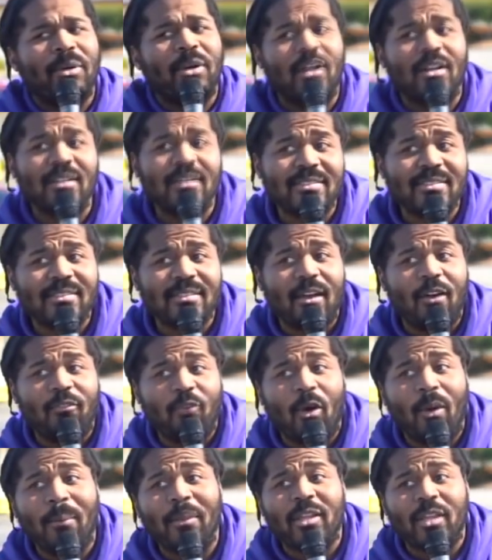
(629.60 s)
books a
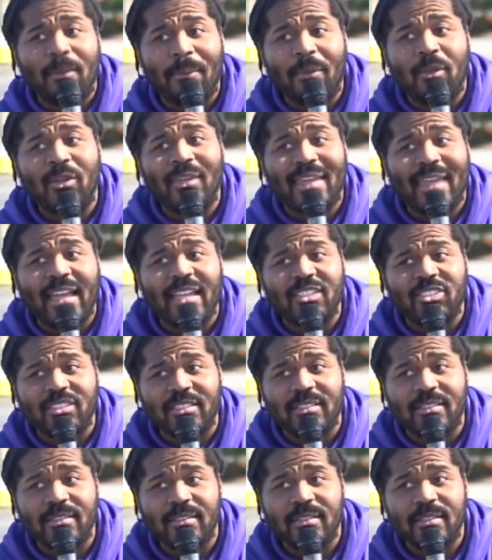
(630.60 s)
form of
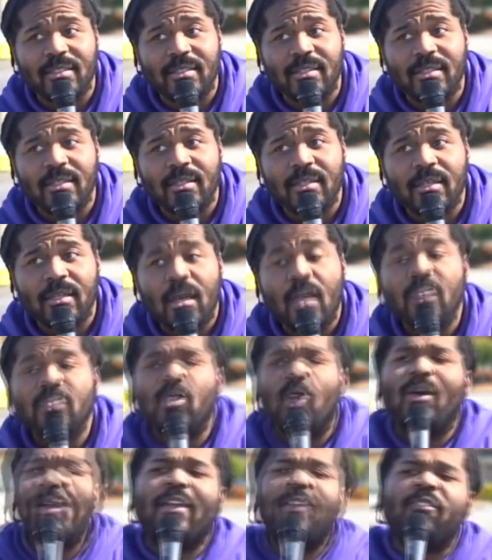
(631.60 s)
communication?
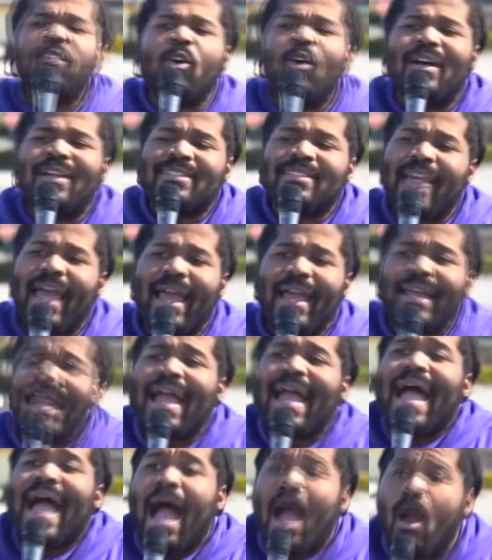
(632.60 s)
So if you attack
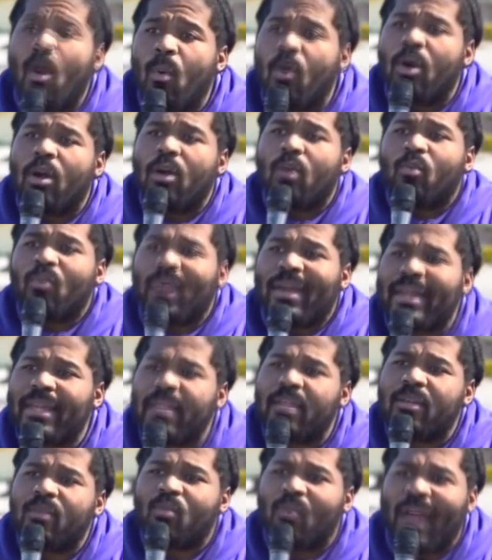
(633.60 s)
our
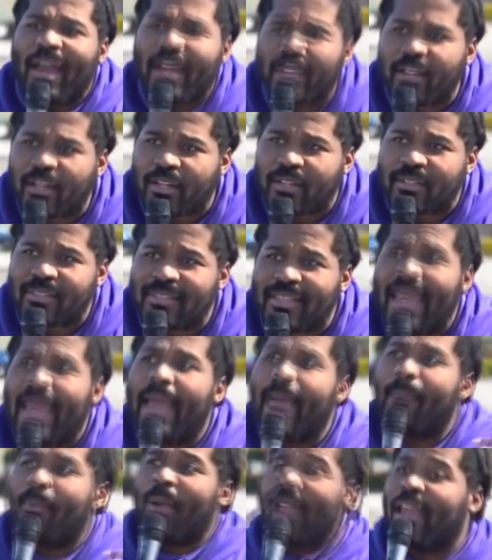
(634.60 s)
written records
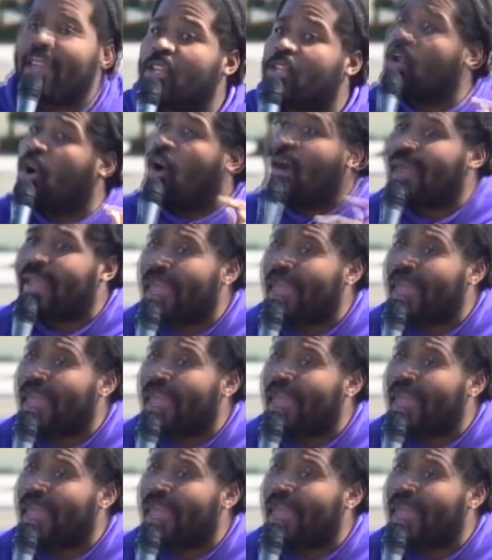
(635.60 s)
and paint your